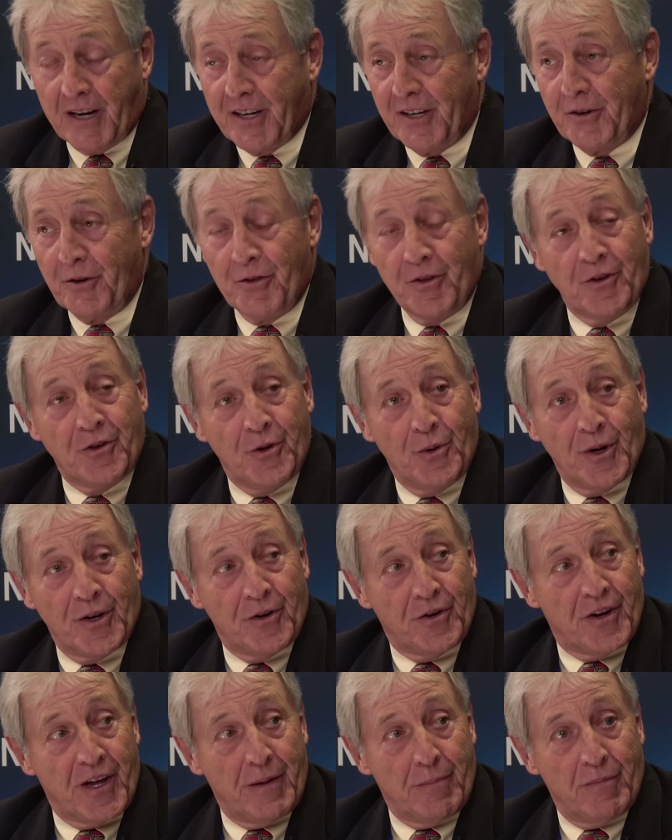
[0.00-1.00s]
back under the
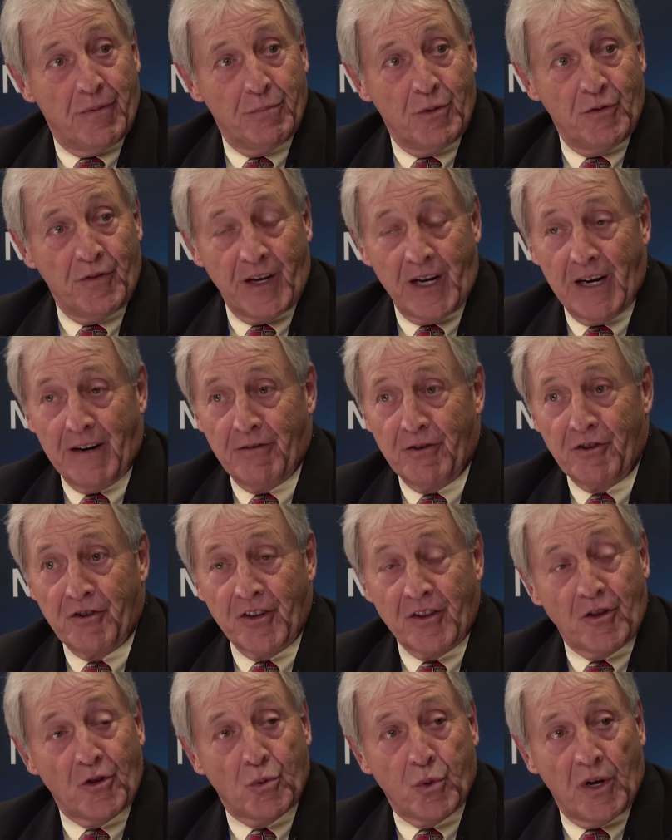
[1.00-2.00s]
200-day moving average
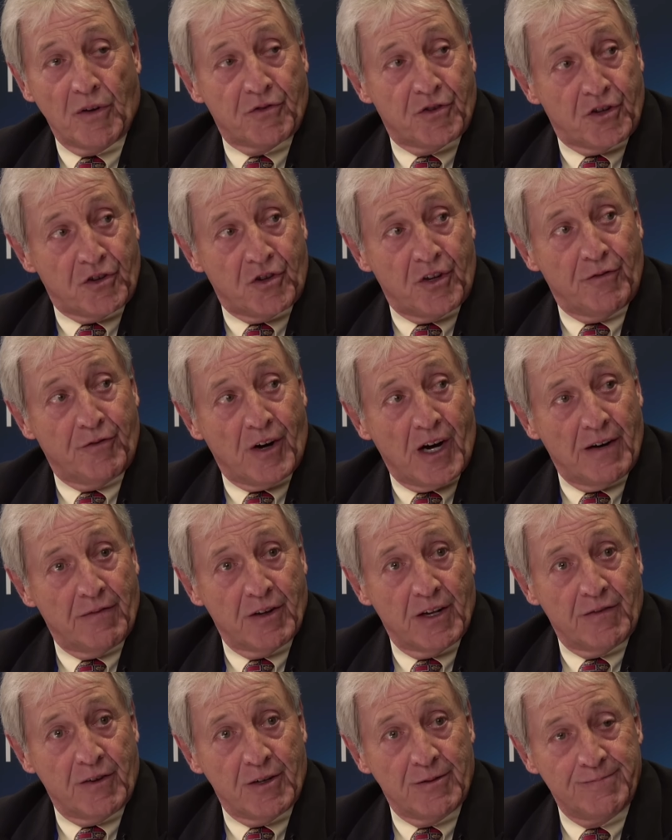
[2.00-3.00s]
at 1265
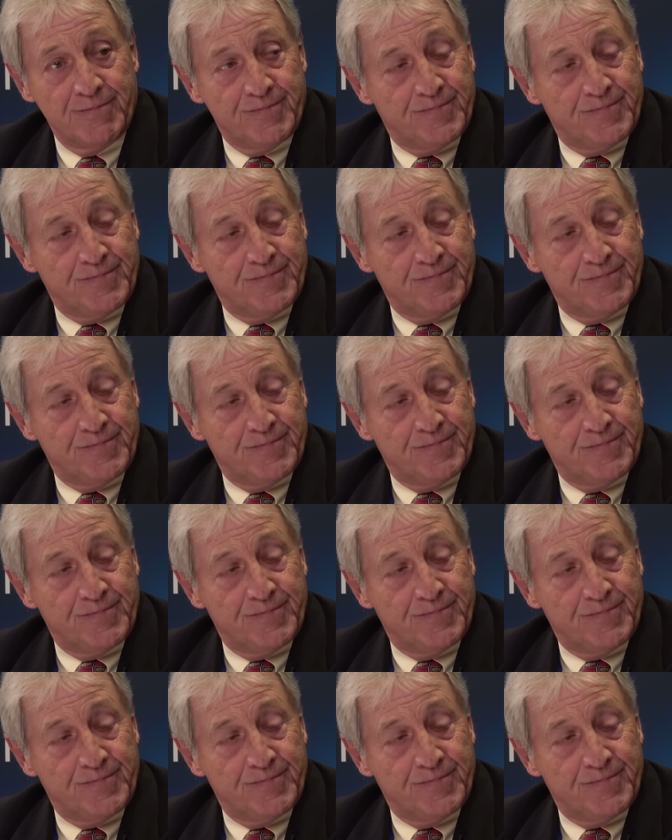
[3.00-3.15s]
do level. You,